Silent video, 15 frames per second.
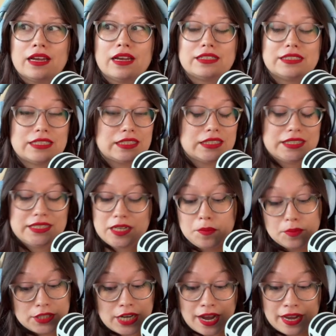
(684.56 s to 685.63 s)
Did a deep
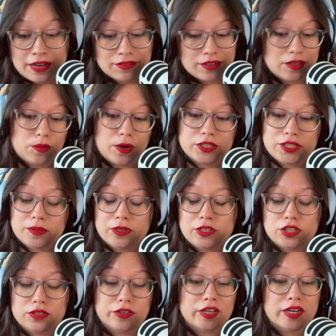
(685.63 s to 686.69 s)
dive, like watched a bunch
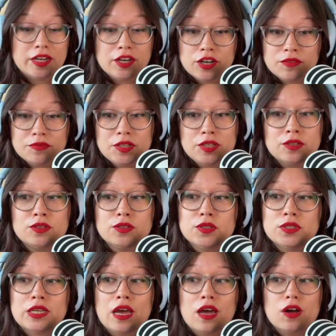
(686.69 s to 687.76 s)
of her interviews,